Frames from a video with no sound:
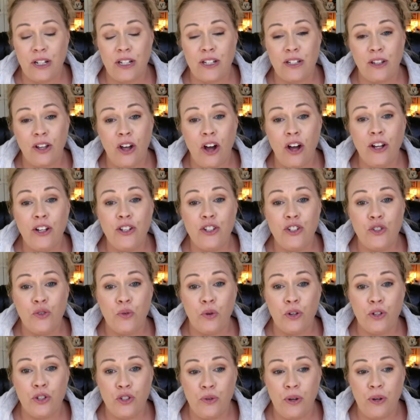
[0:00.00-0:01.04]
as long as
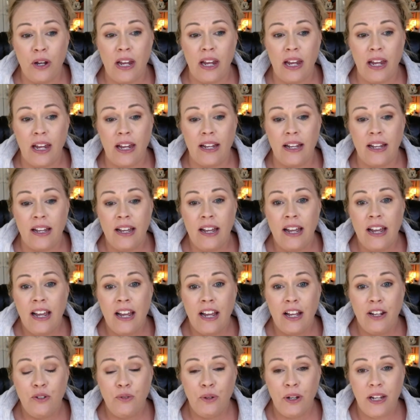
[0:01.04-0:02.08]
you're doing it
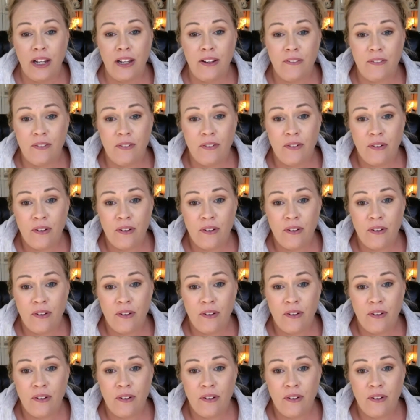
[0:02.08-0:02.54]
and doing it